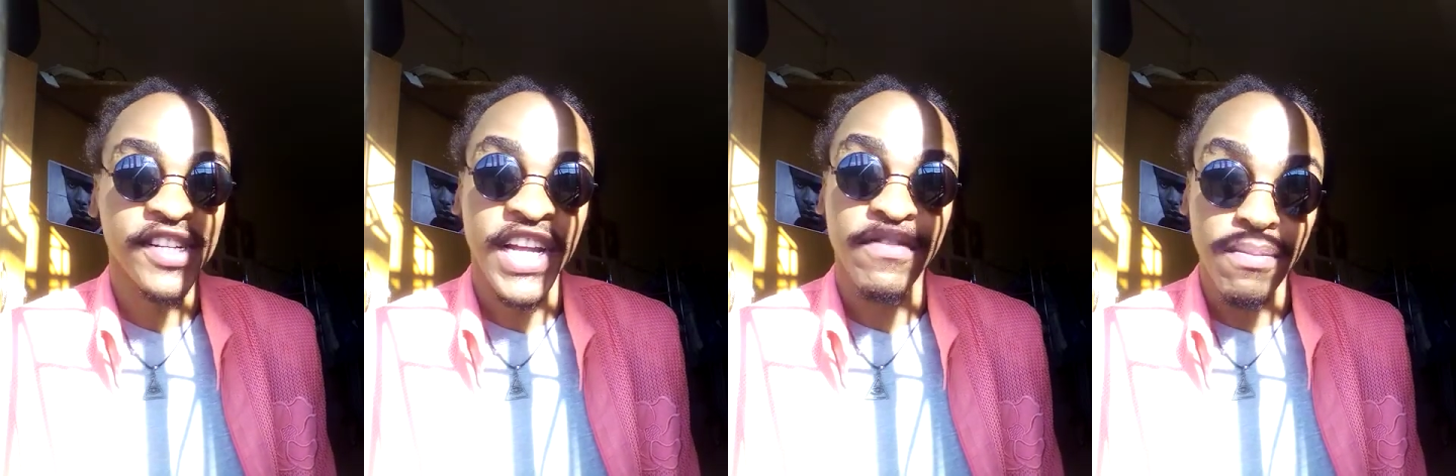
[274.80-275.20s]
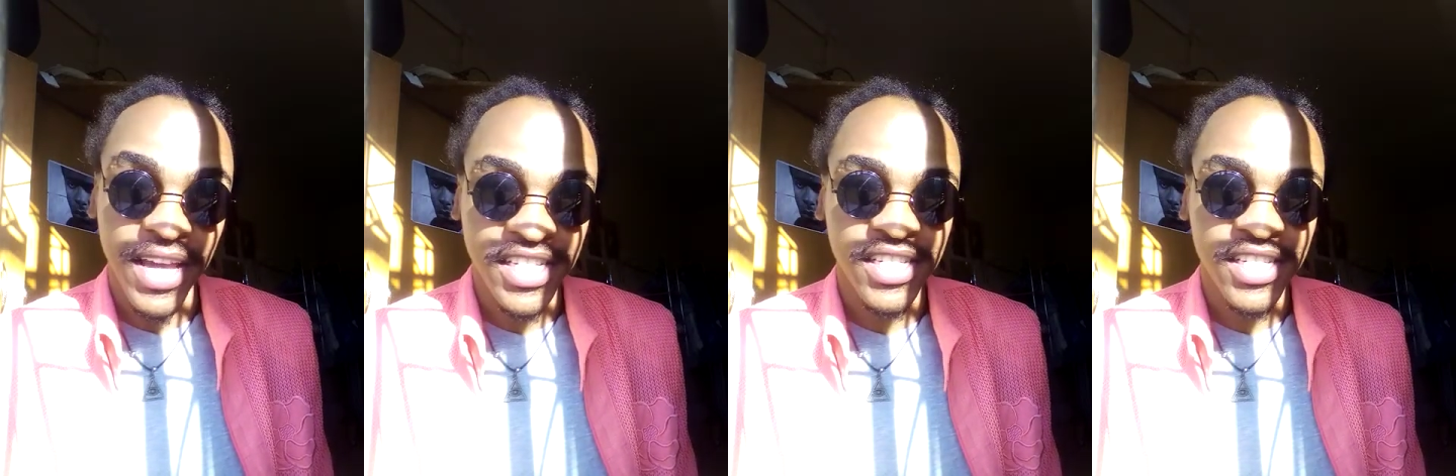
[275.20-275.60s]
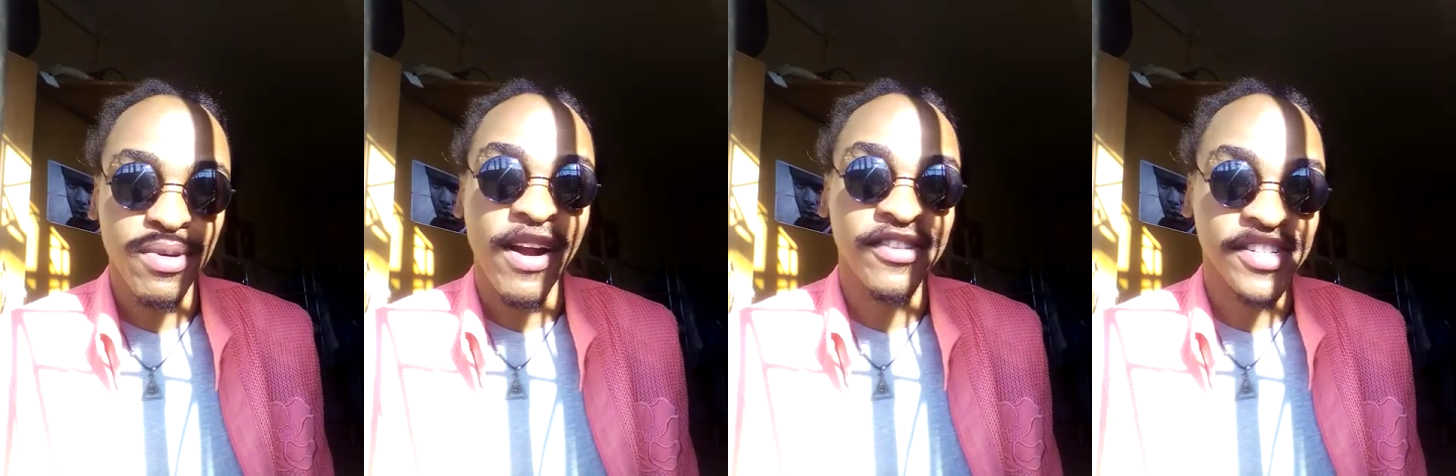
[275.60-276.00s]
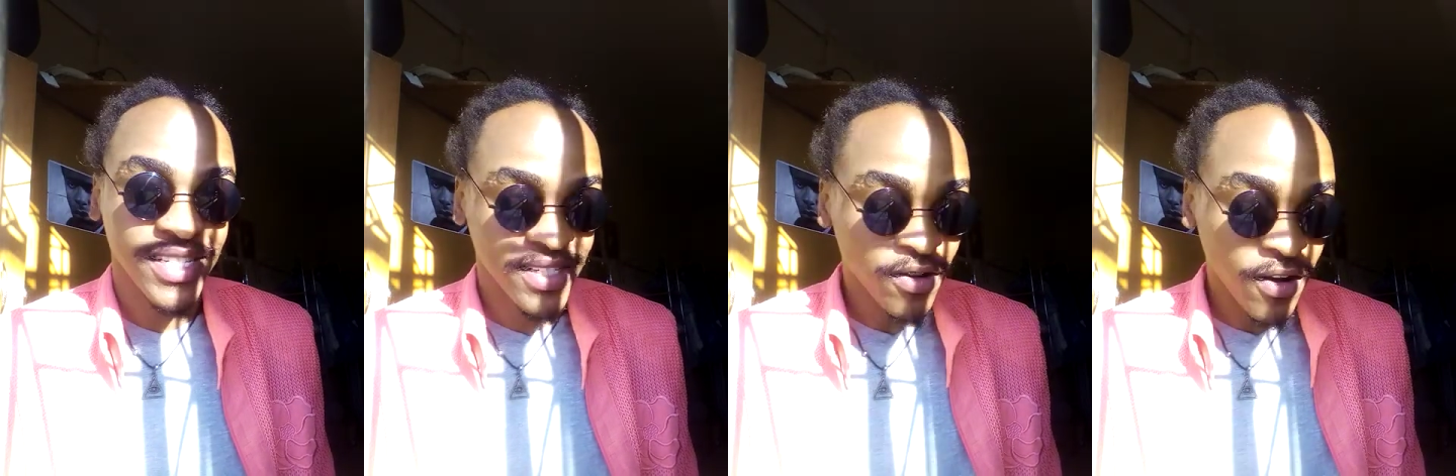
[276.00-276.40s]
information, proprietary
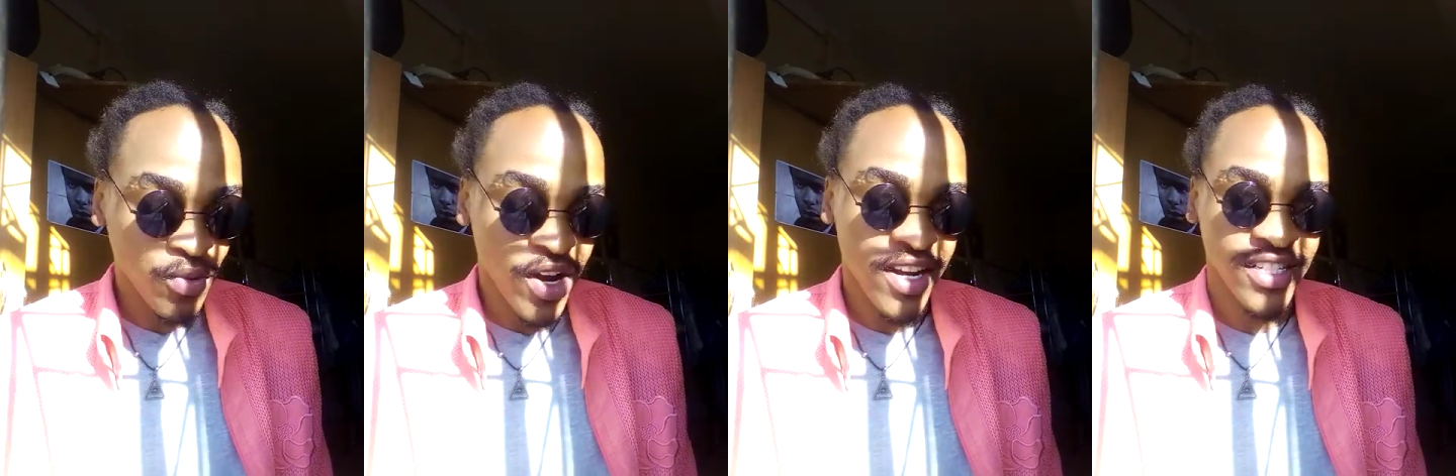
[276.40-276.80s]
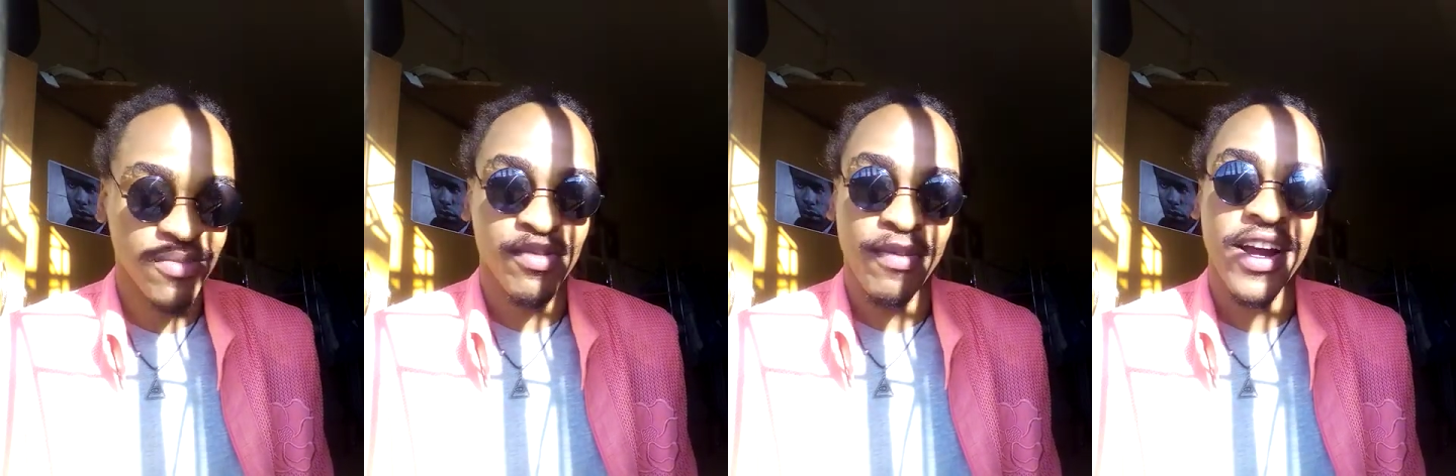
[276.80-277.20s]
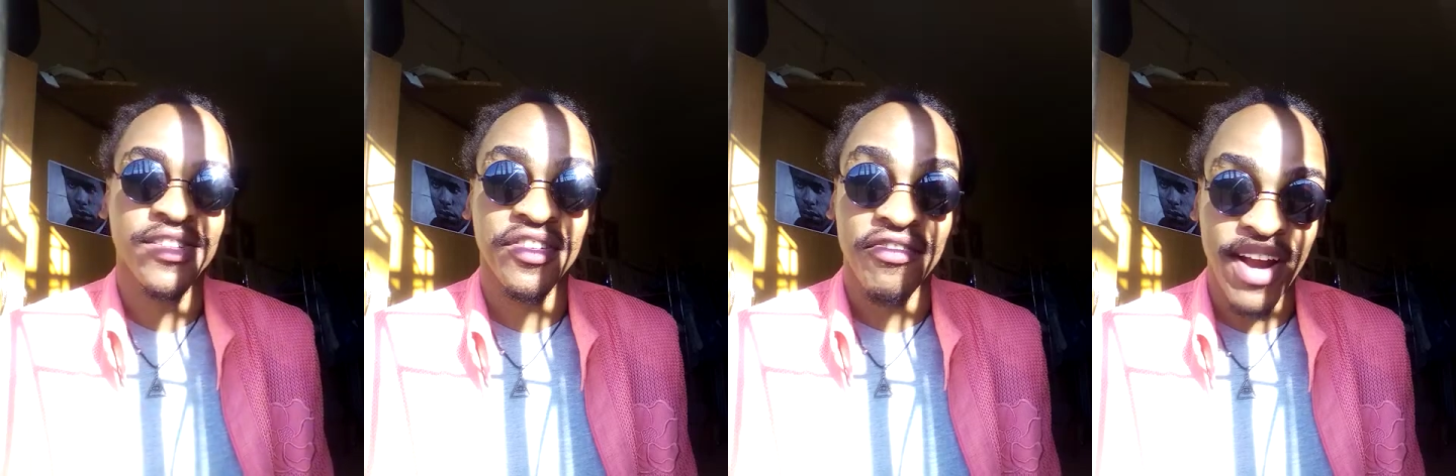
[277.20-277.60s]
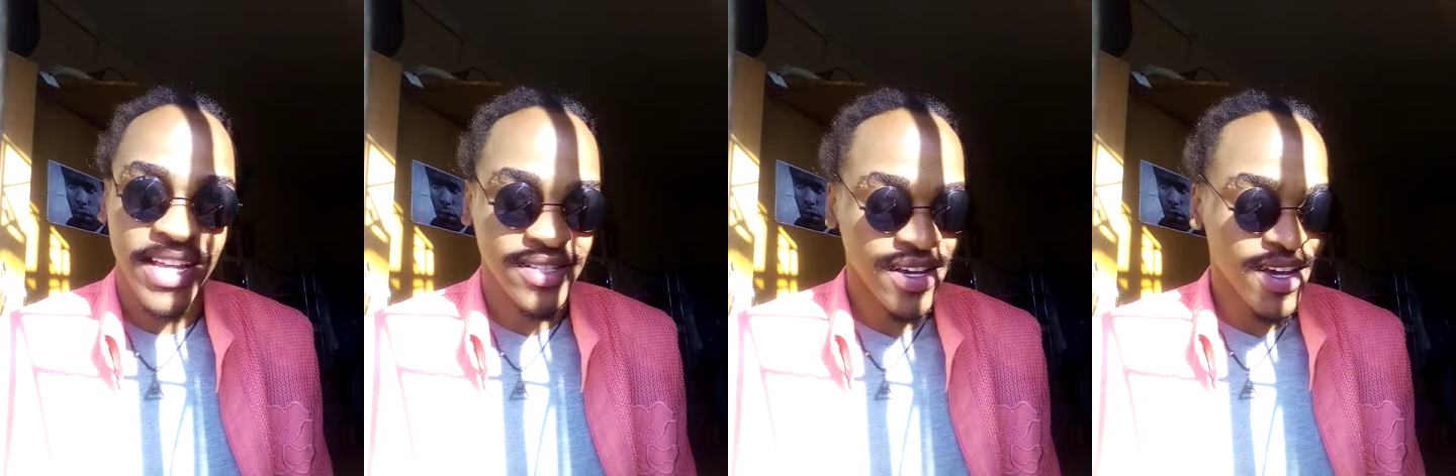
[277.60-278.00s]
software, and just proprietary
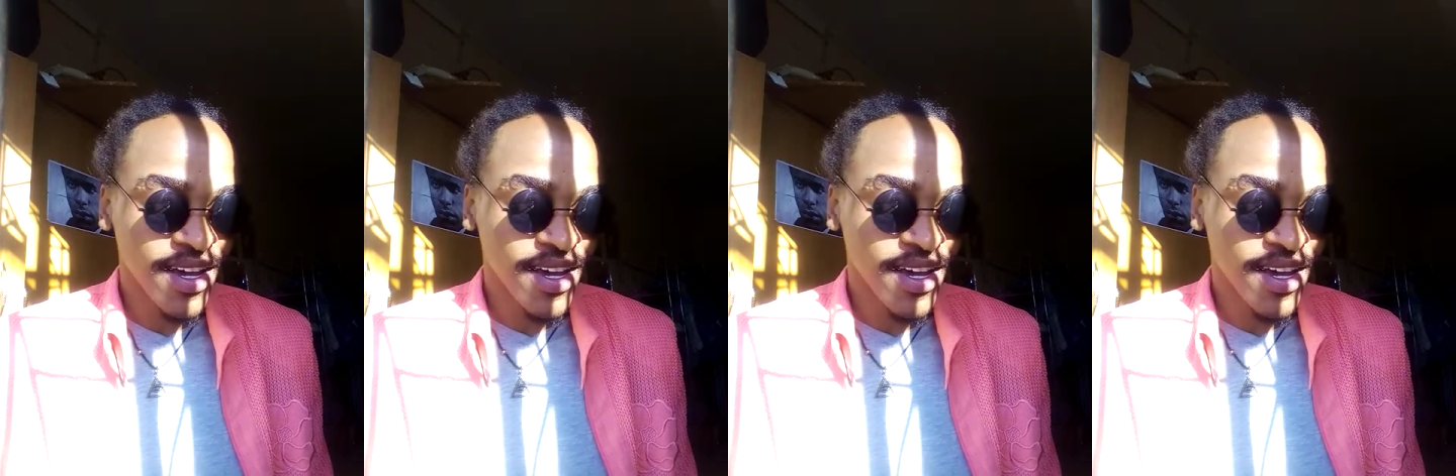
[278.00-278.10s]
rights.